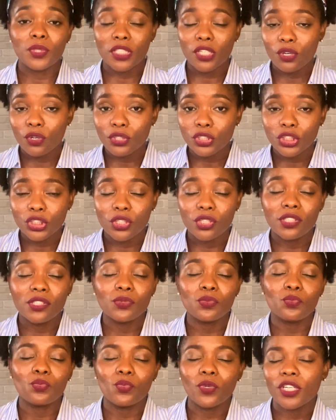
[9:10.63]

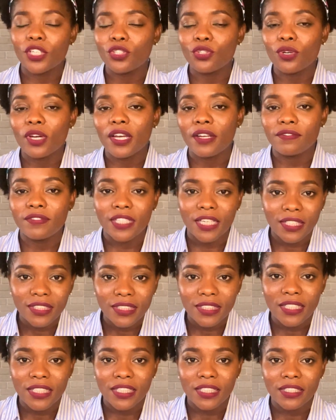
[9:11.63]
caution when you have dark
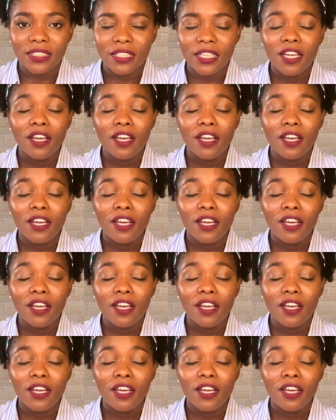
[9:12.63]
skin